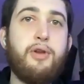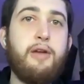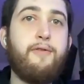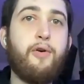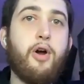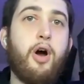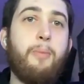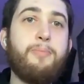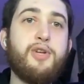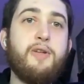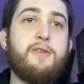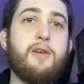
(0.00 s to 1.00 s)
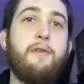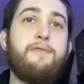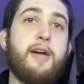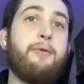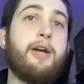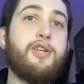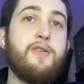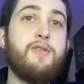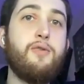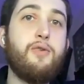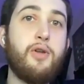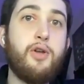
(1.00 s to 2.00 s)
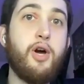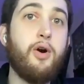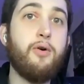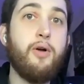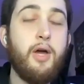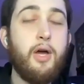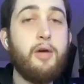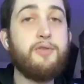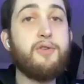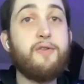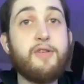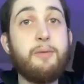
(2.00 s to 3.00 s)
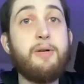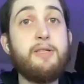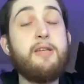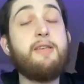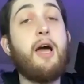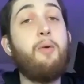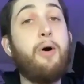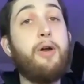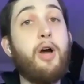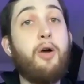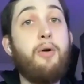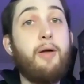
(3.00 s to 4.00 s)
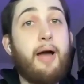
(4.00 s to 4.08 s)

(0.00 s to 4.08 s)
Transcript: three, four options of directions you can go. So if someone says I want